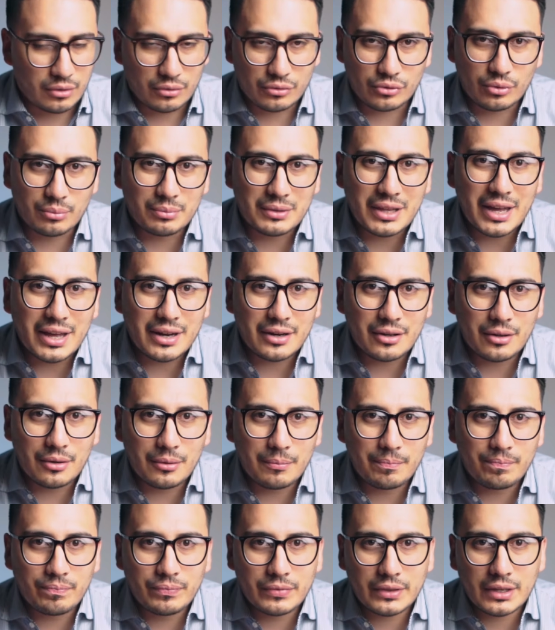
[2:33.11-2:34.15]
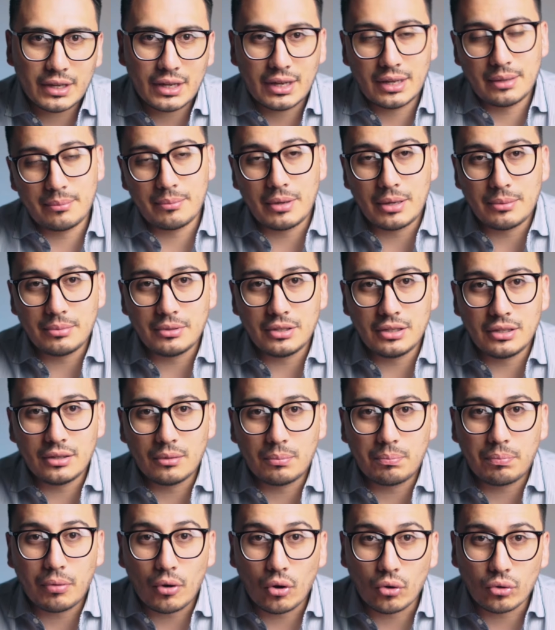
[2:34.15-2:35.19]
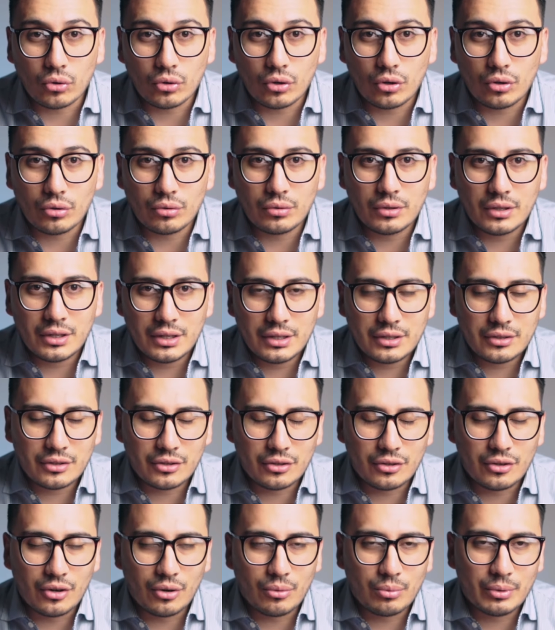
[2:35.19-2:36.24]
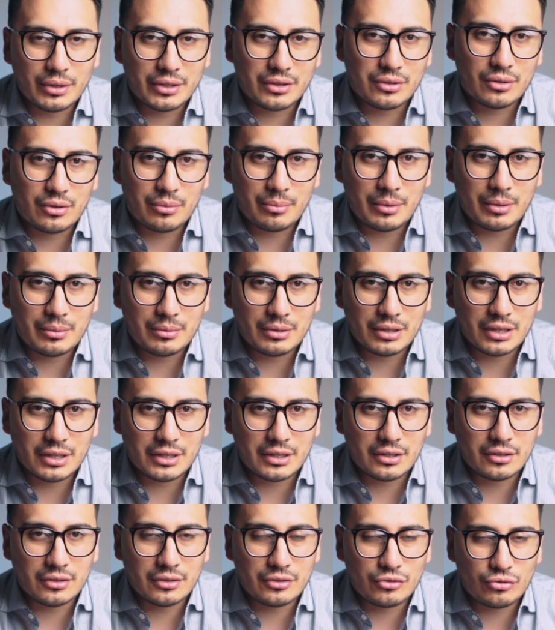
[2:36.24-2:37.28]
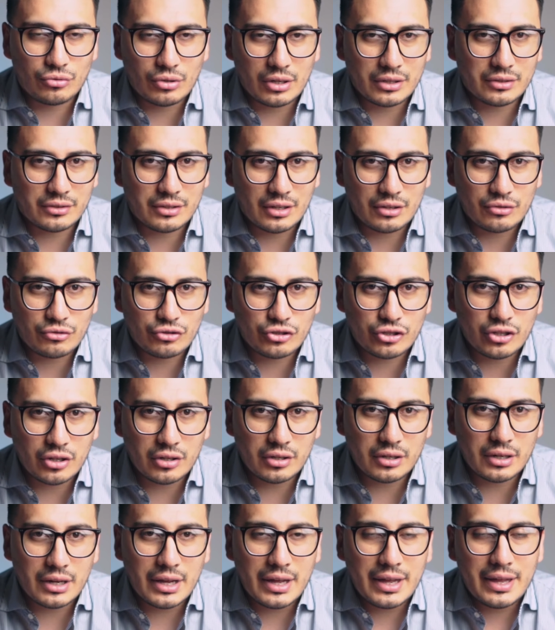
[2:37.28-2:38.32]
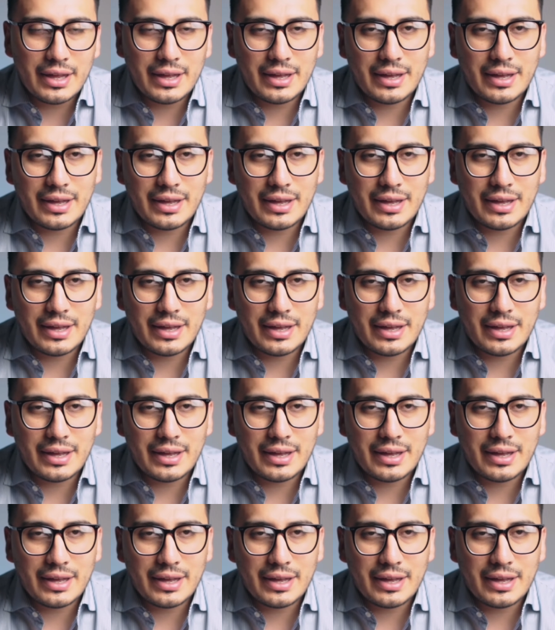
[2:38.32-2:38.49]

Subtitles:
some denim and maybe a polo could go with it, or maybe like a dress down shirt